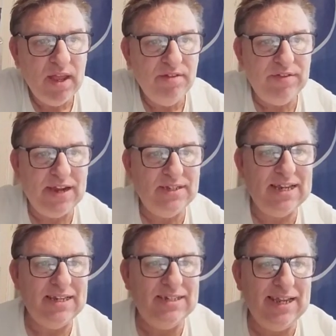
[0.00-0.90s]

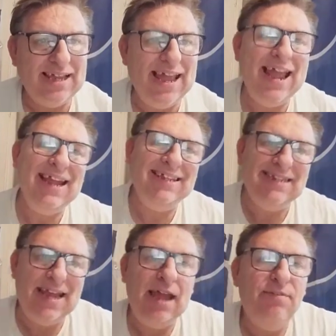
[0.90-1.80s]
Fantastic,
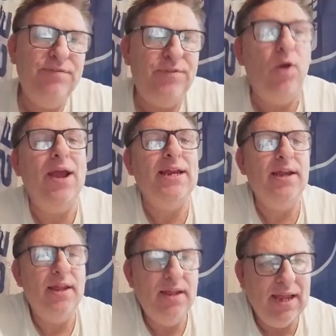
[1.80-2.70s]
and our
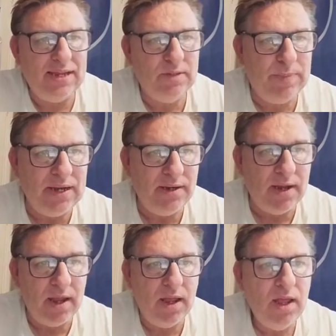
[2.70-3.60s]
fine has been
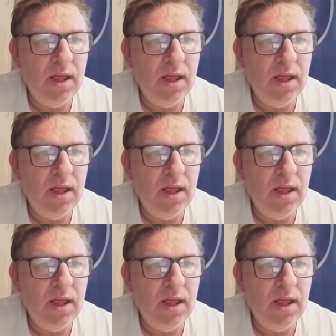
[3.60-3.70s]
uh,